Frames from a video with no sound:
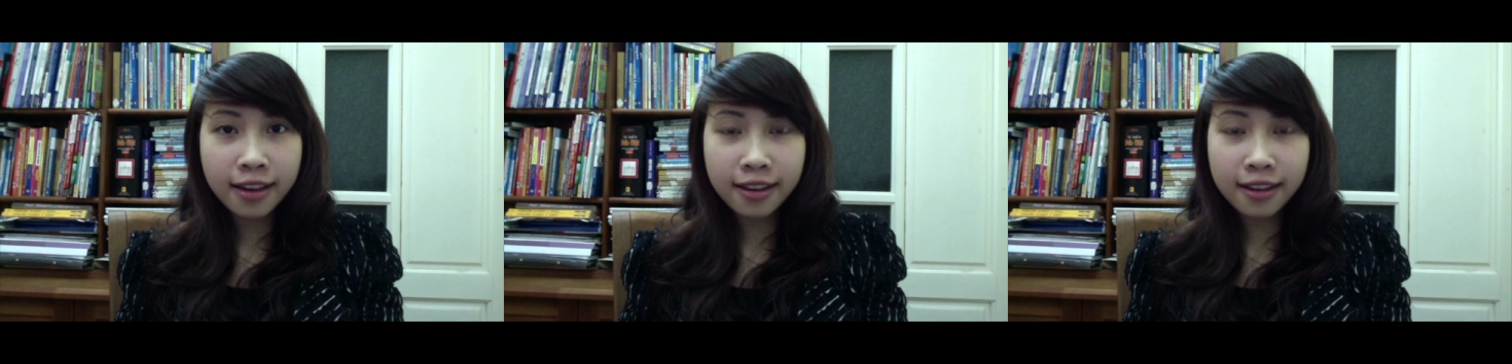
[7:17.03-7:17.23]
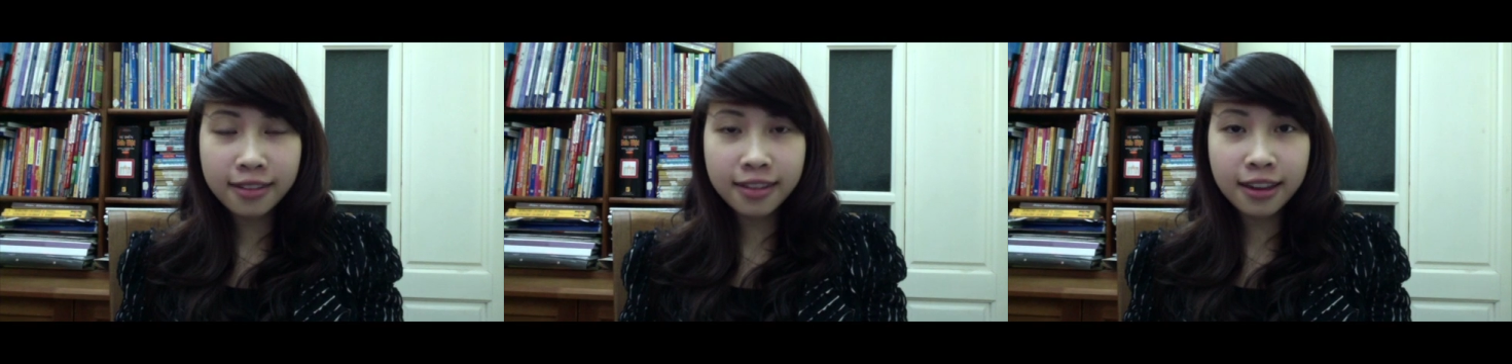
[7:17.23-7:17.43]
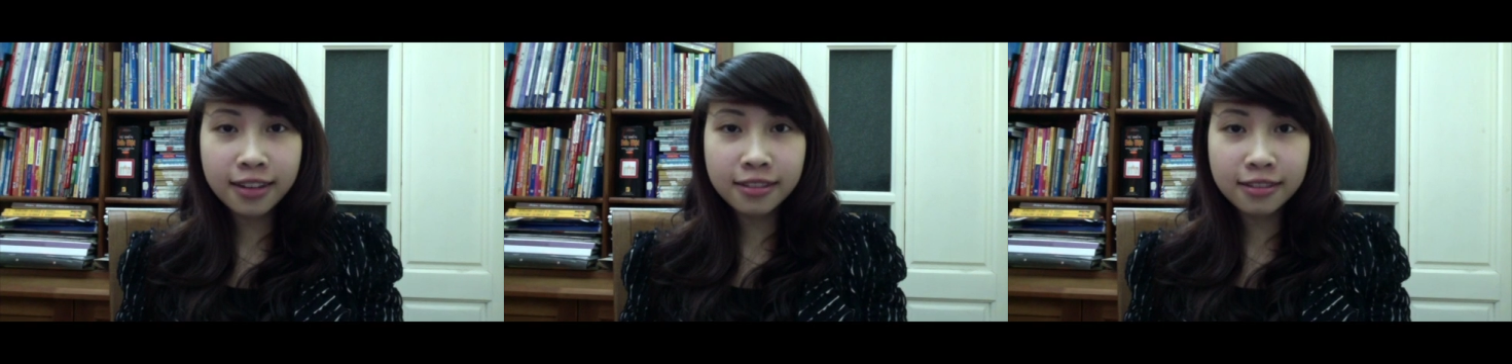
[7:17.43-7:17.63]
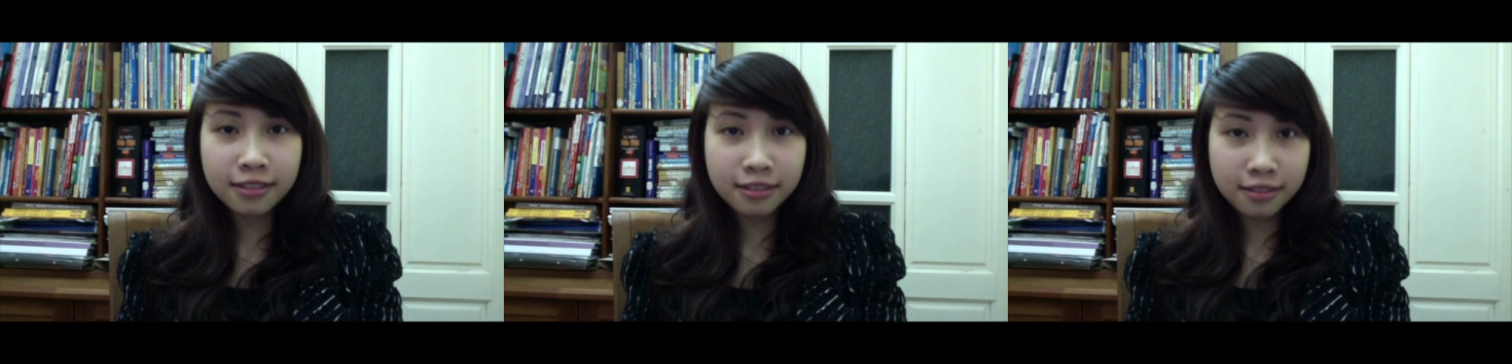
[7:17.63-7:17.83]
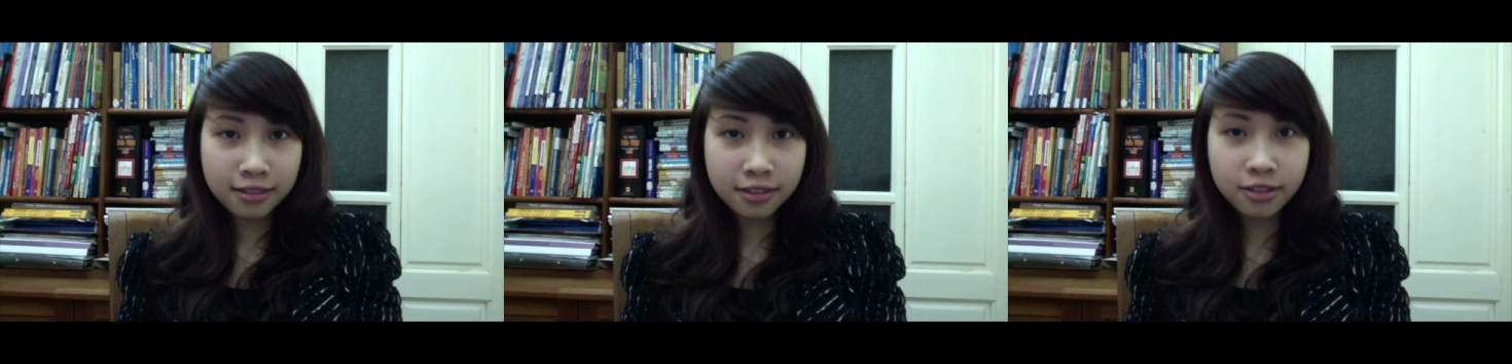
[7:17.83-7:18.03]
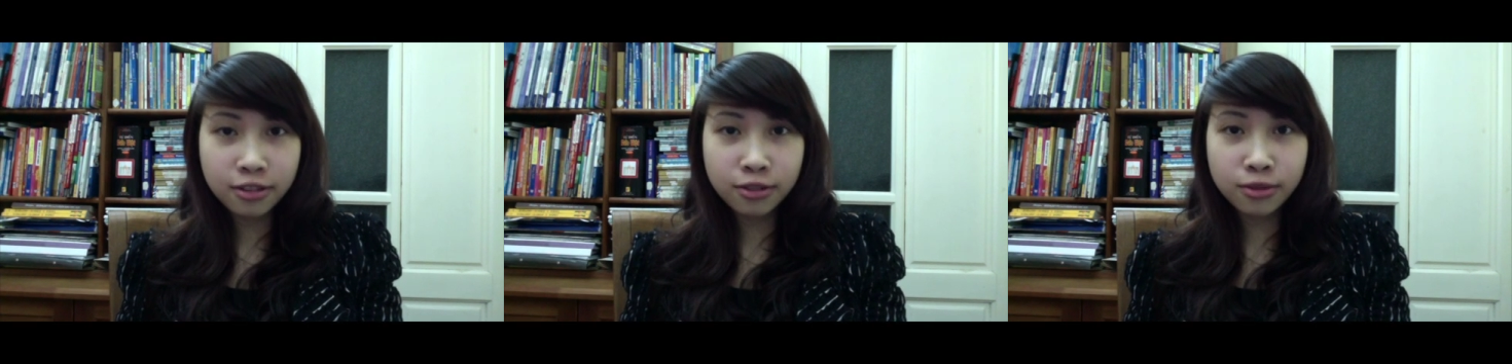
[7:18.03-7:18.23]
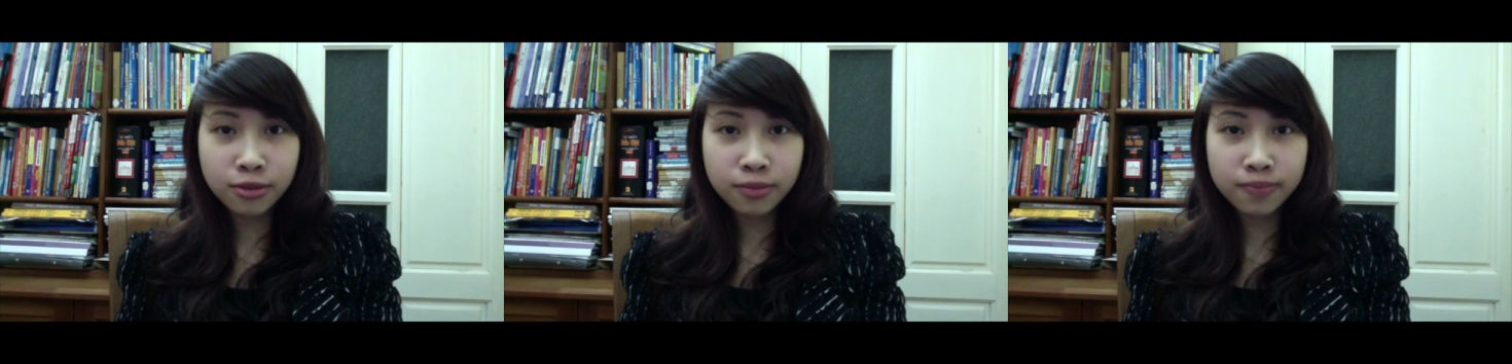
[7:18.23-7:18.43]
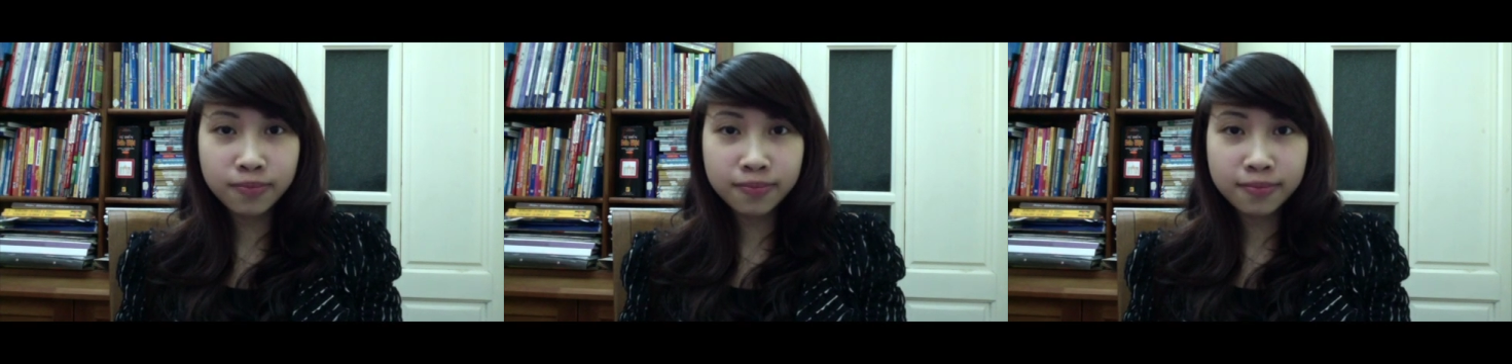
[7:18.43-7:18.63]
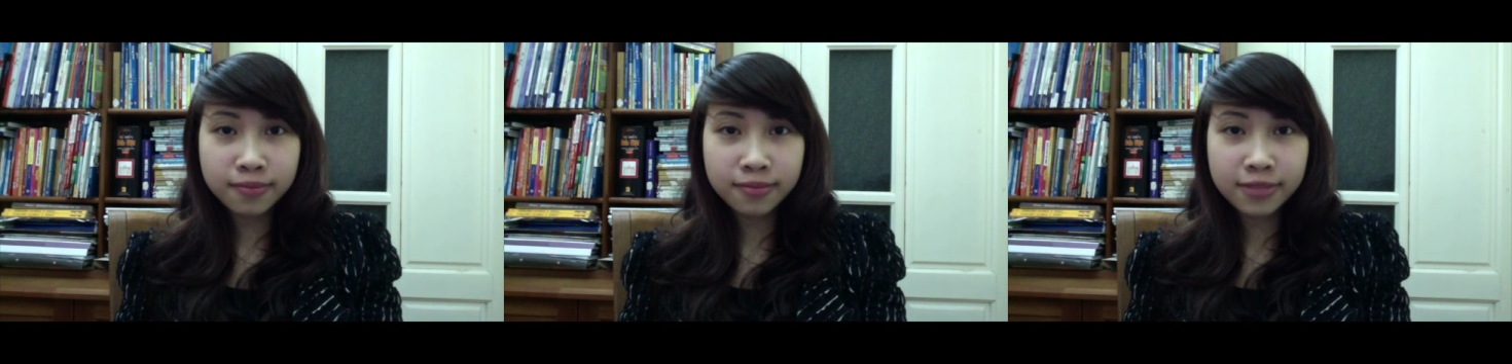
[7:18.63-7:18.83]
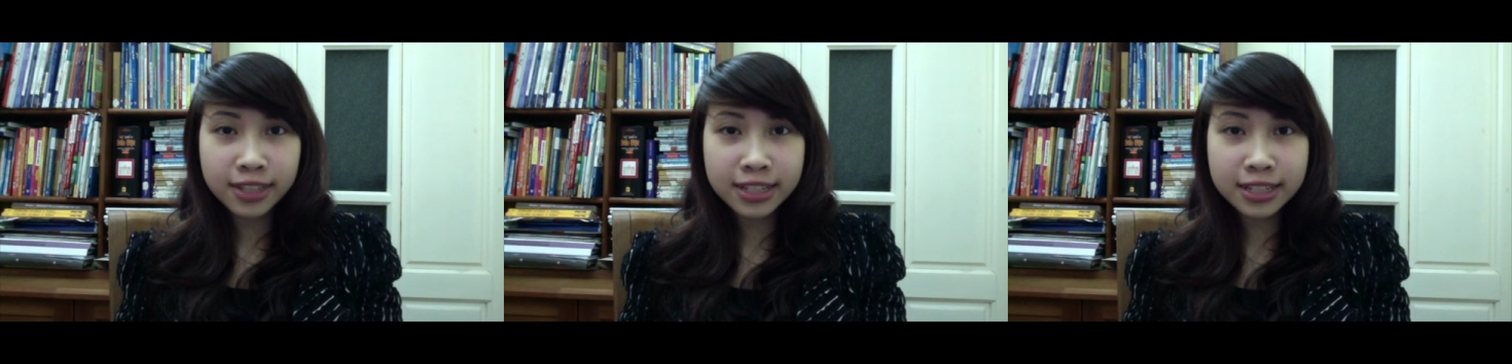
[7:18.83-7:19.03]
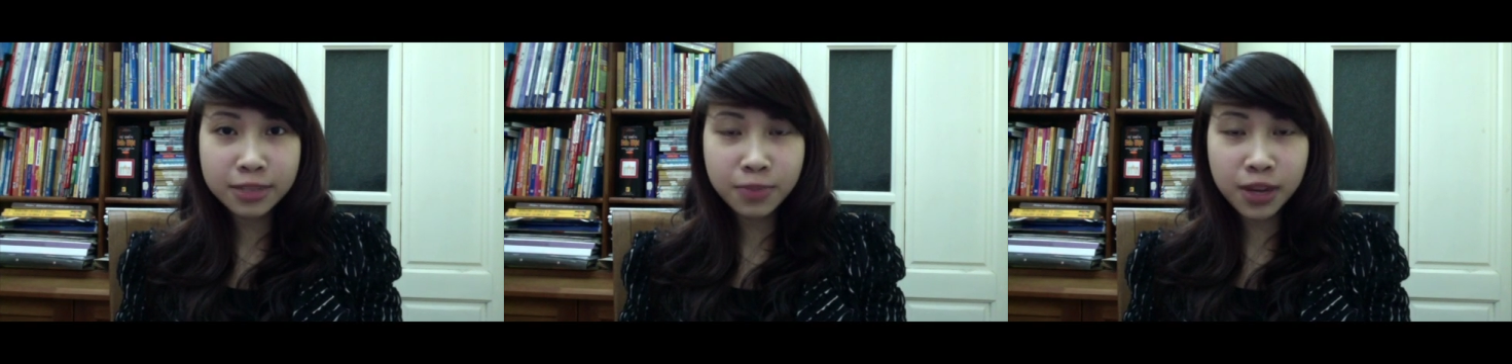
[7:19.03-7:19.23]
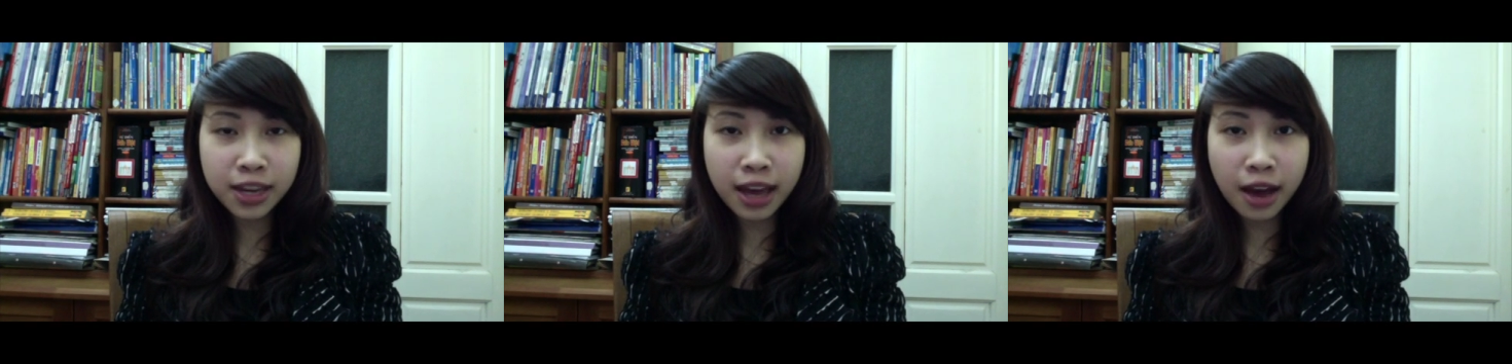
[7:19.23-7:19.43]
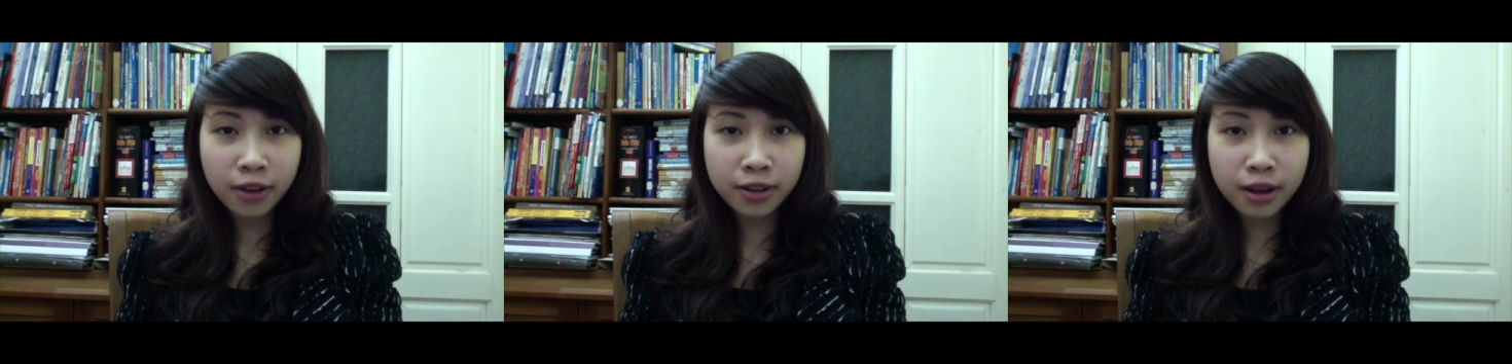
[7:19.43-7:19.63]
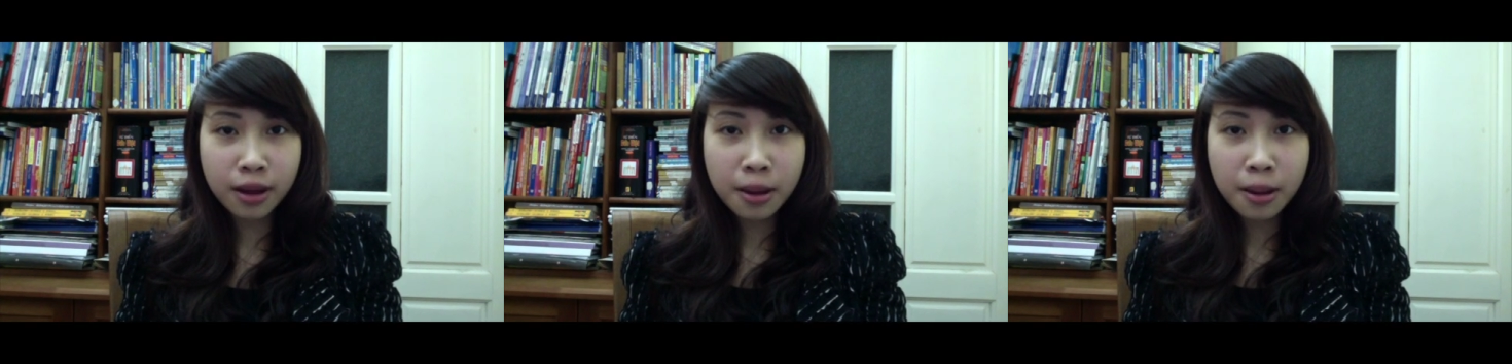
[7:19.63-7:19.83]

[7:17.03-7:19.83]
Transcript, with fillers: and then you speak out